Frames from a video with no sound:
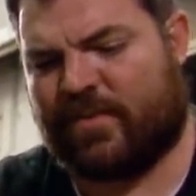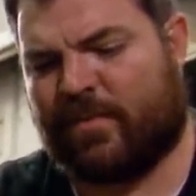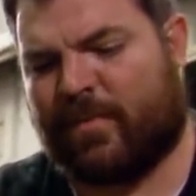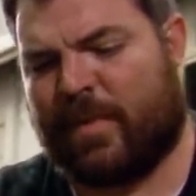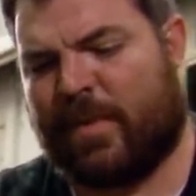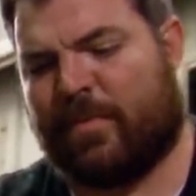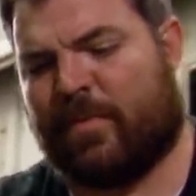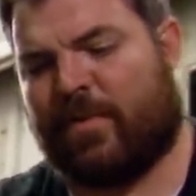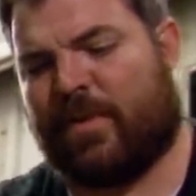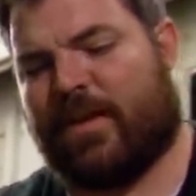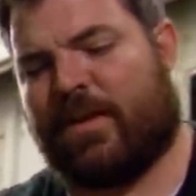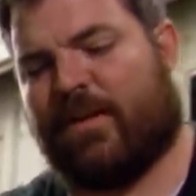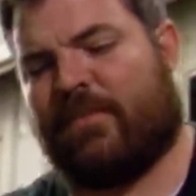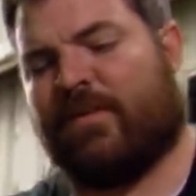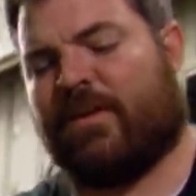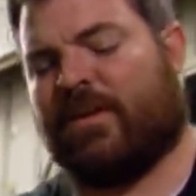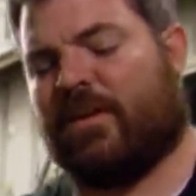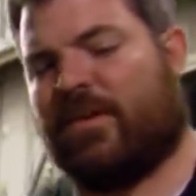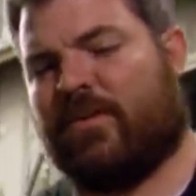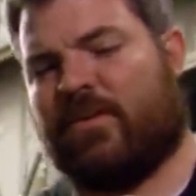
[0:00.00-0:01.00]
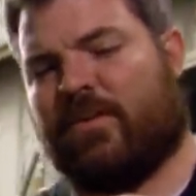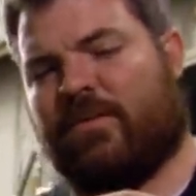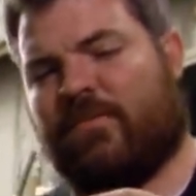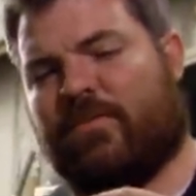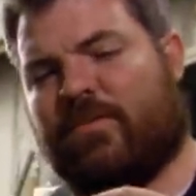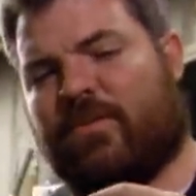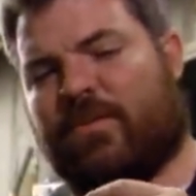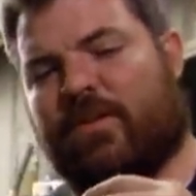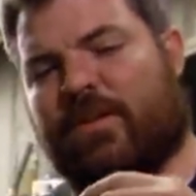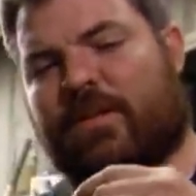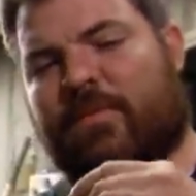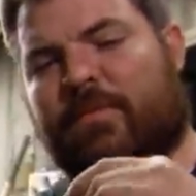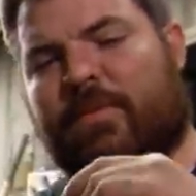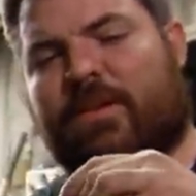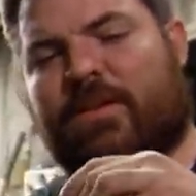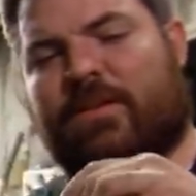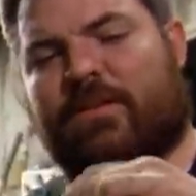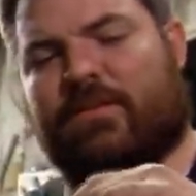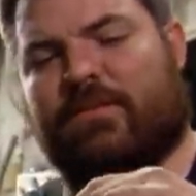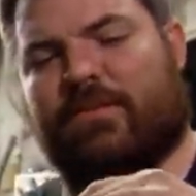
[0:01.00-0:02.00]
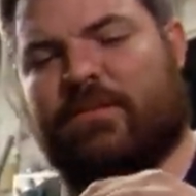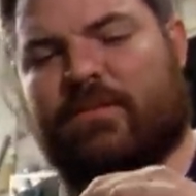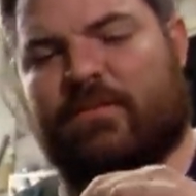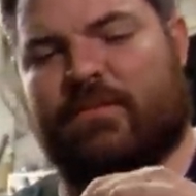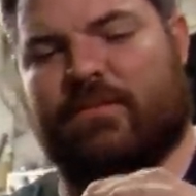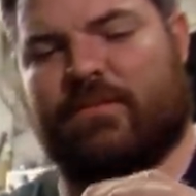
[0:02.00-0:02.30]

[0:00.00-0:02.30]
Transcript: that people have. I don't even know what that means.